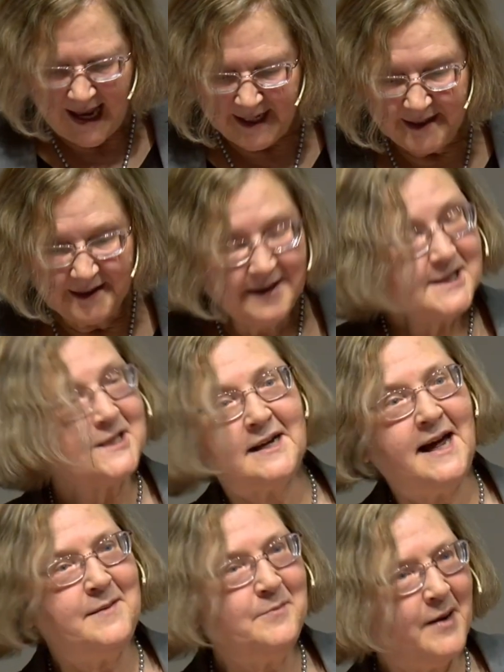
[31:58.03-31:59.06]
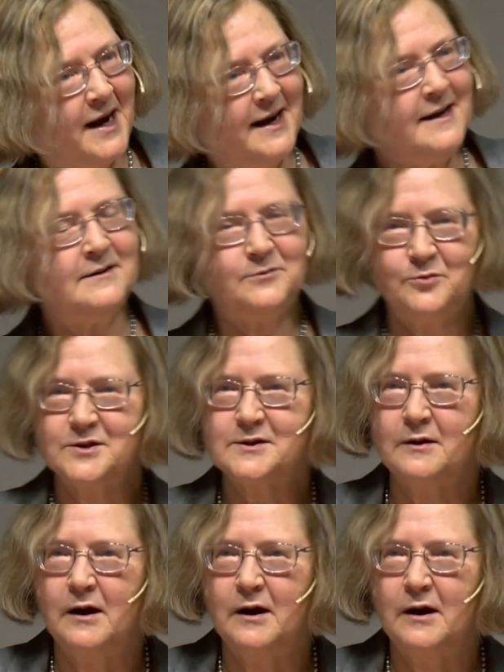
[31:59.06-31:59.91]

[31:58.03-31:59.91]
And Alyssa came by, it was